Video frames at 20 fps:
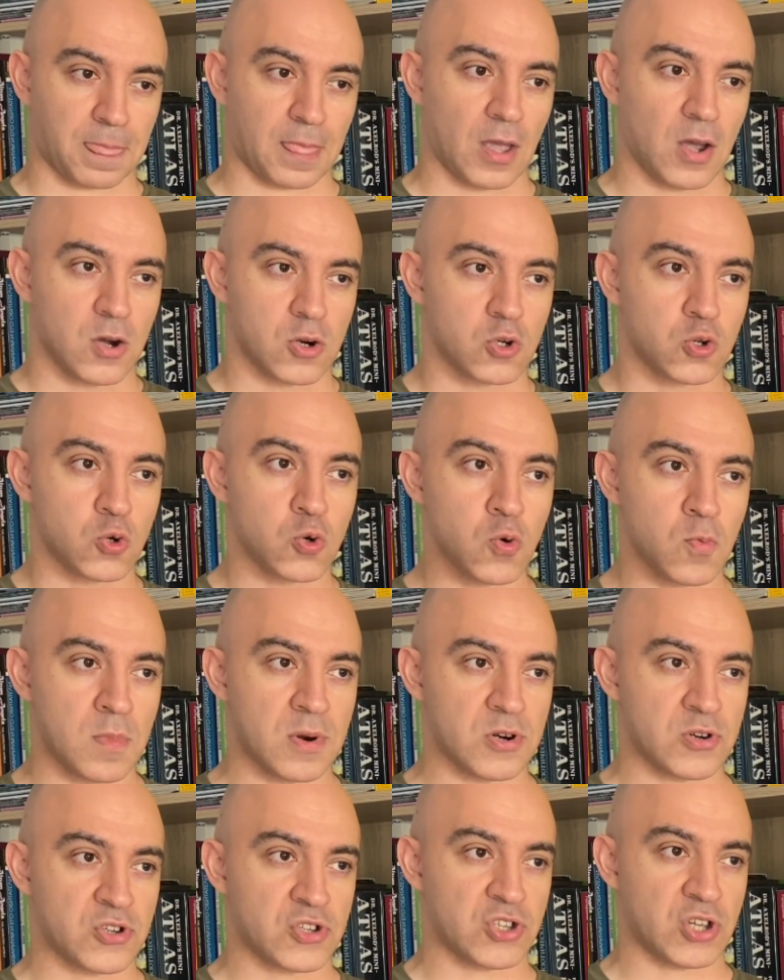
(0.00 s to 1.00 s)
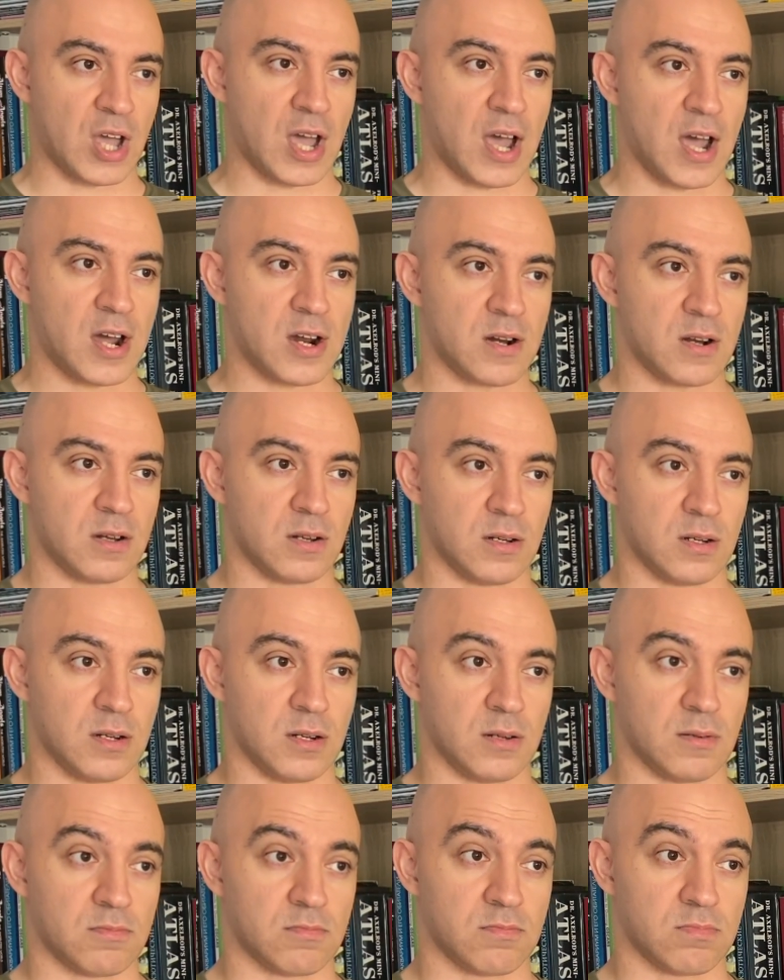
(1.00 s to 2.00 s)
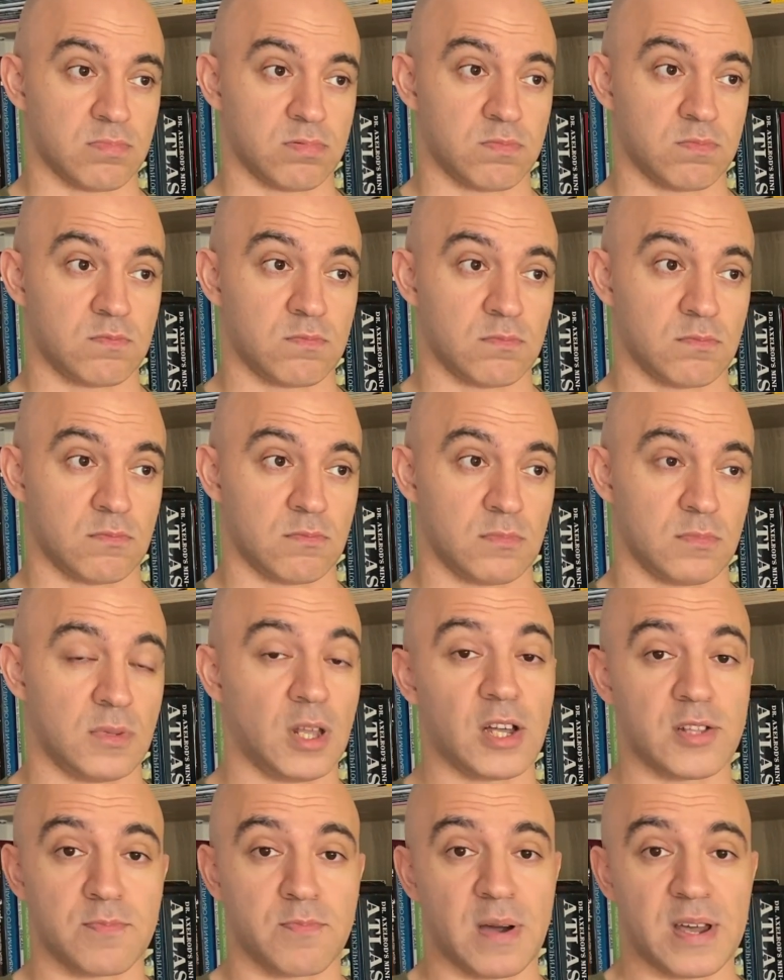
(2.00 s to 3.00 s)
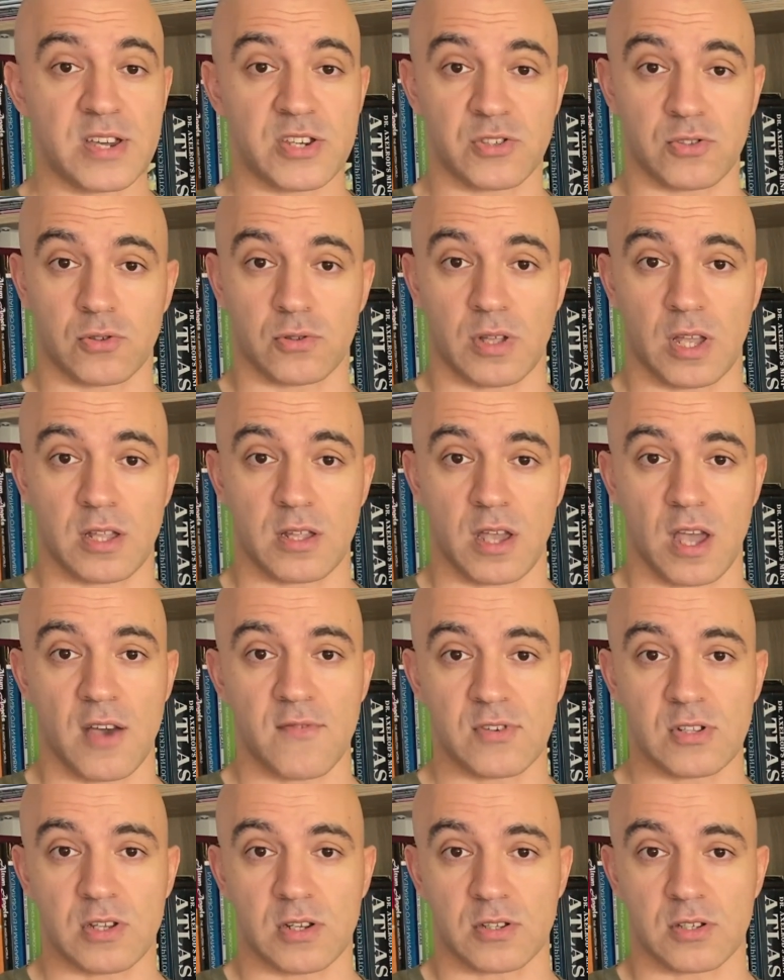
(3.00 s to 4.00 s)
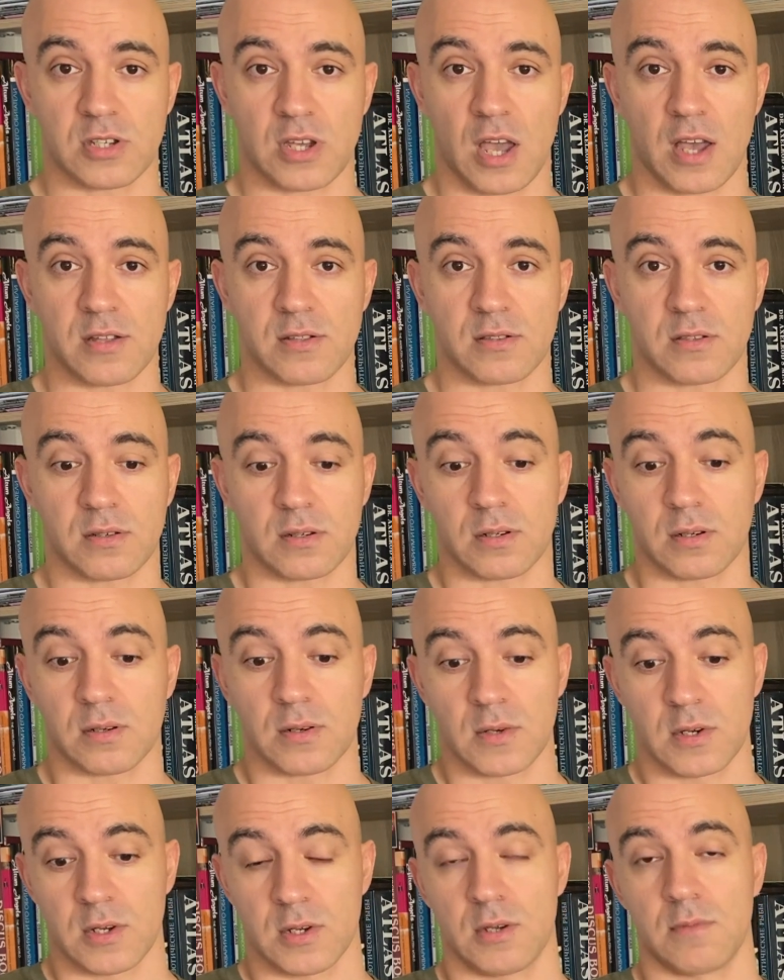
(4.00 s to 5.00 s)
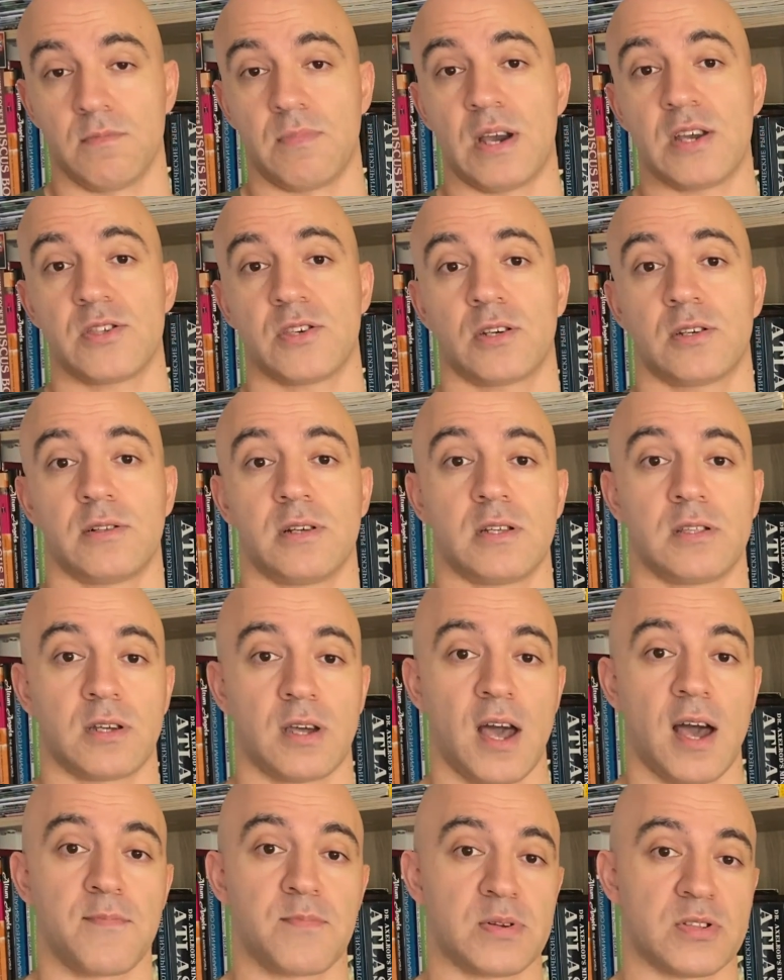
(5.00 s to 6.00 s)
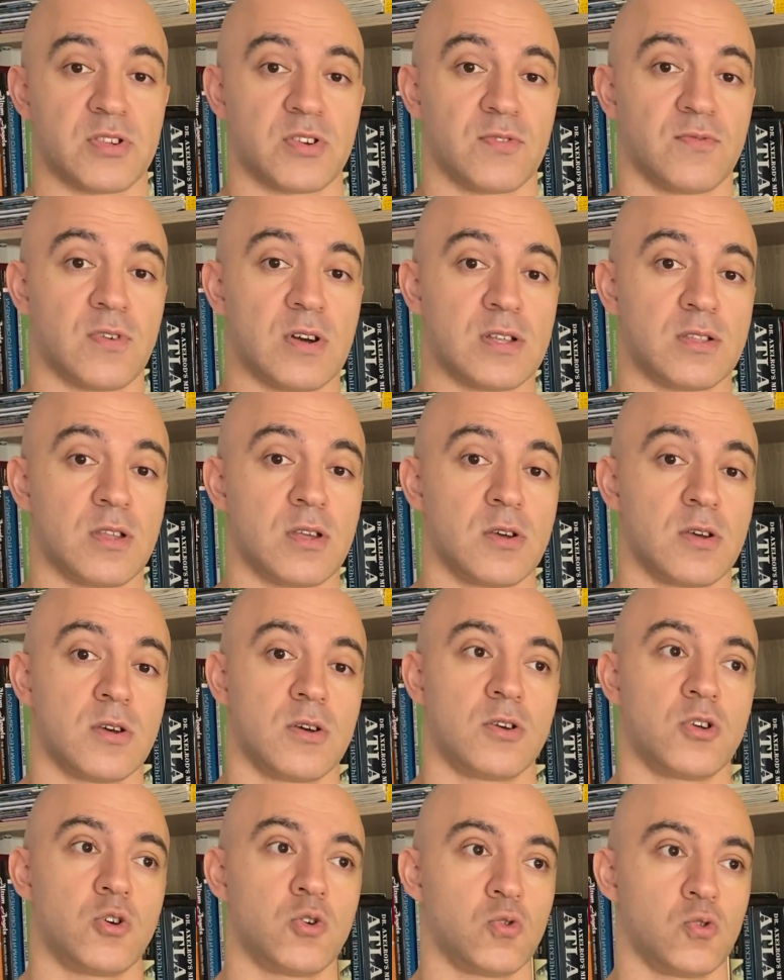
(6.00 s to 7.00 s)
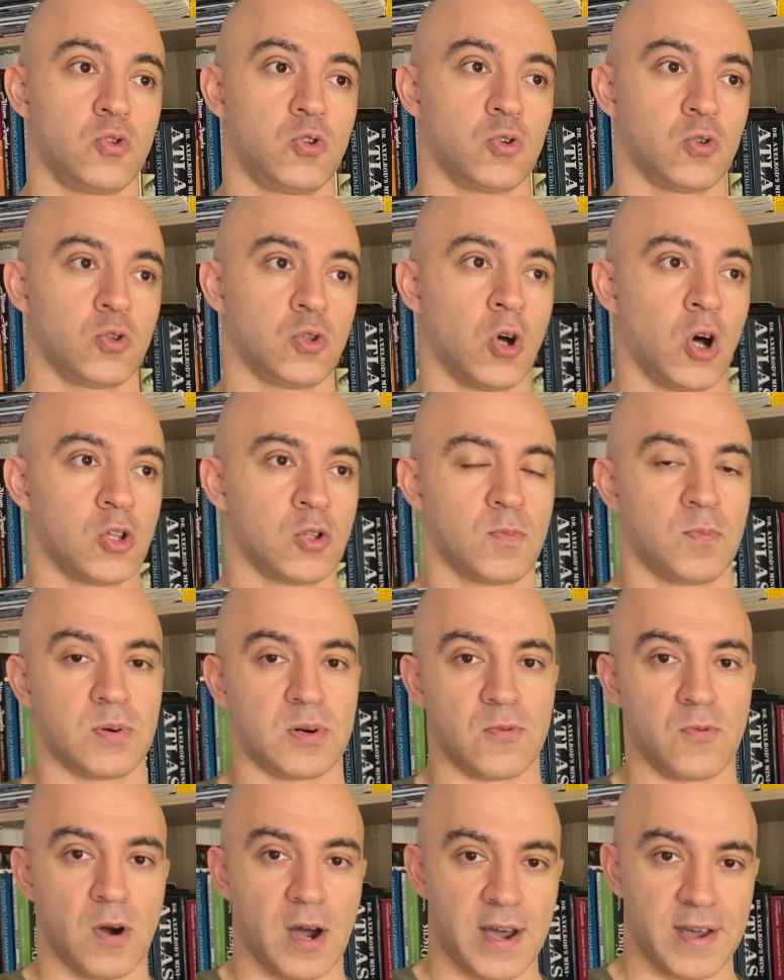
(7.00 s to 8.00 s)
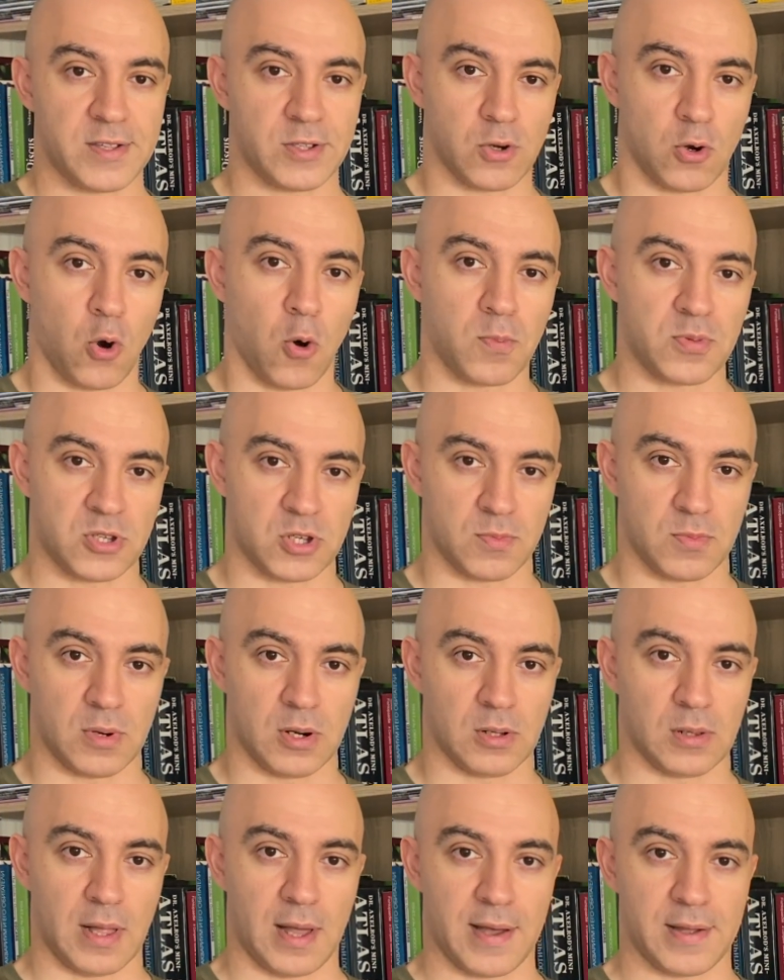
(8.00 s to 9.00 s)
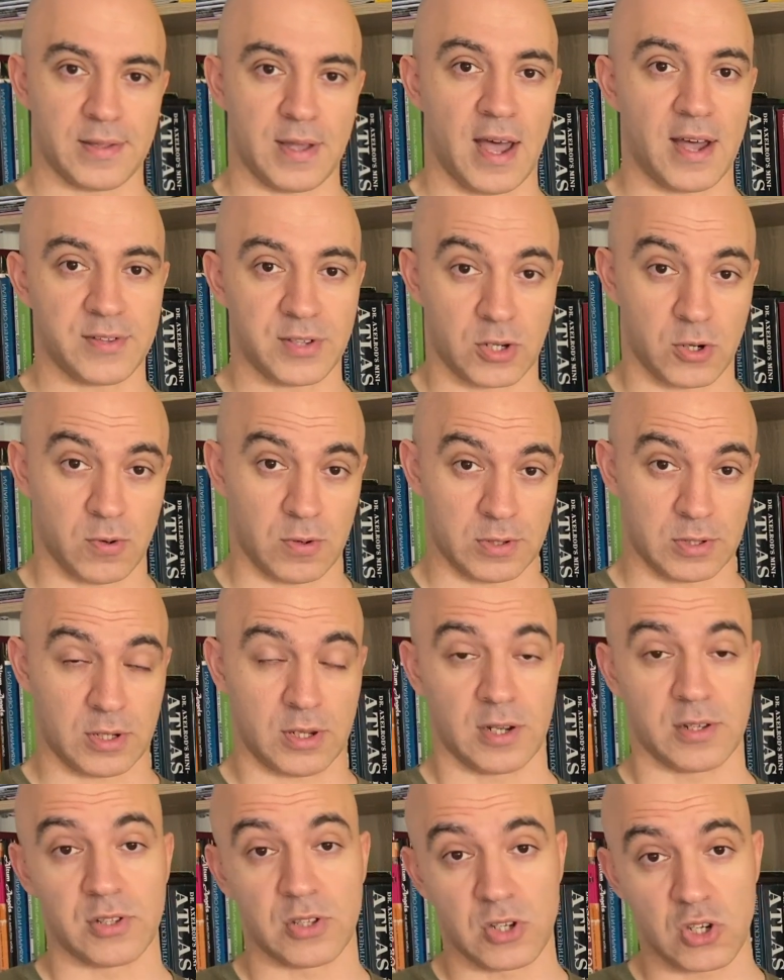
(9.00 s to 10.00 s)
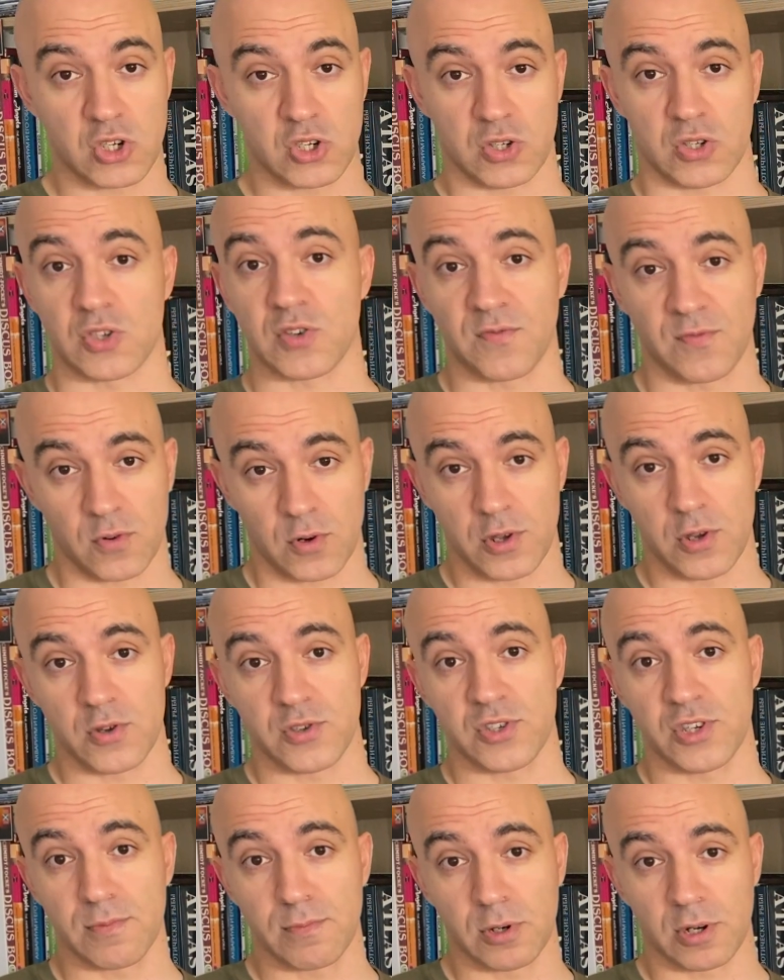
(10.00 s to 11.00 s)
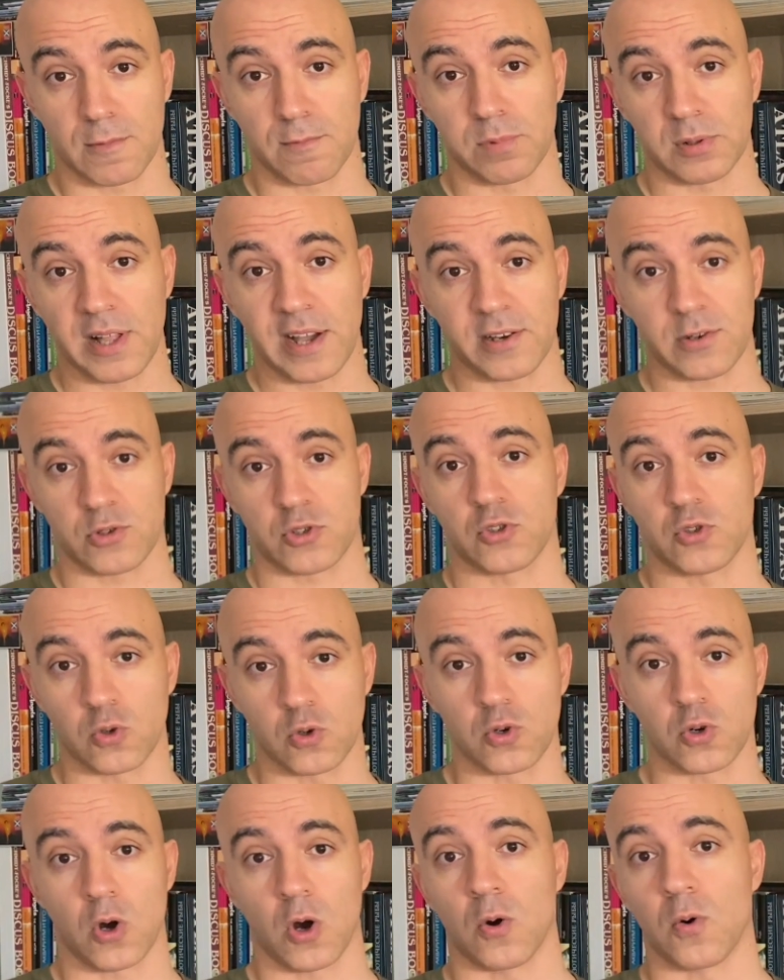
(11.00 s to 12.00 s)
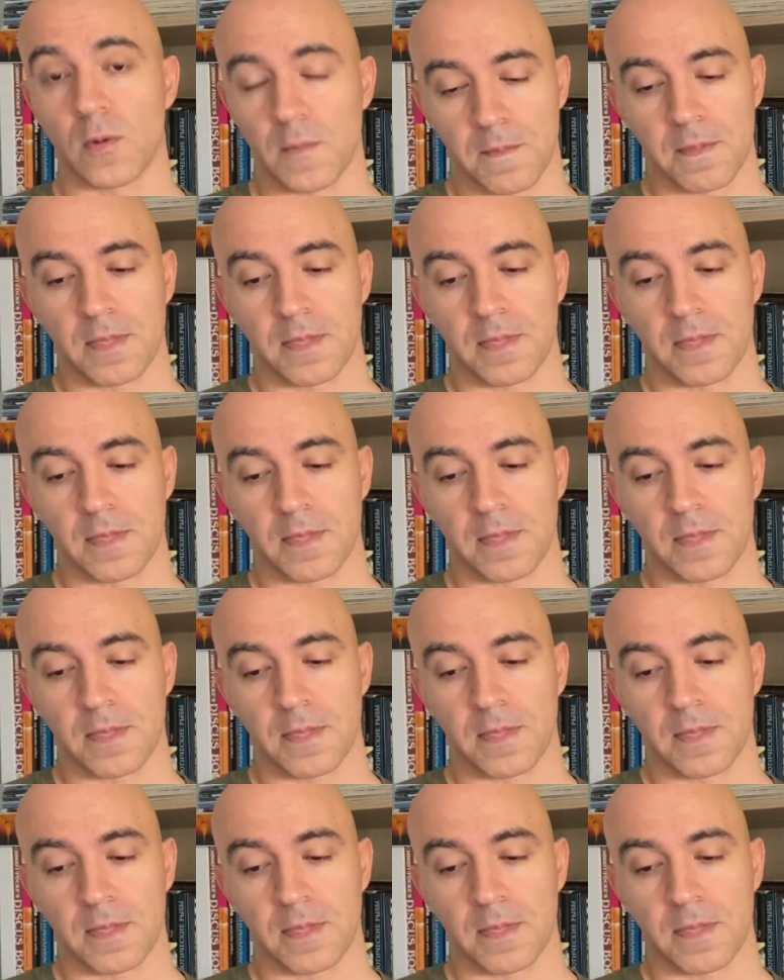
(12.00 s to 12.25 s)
rumors are not based on any evidence, and basically it happens when you do not provide optimal and adequate conditions for your zebra plecos to grow.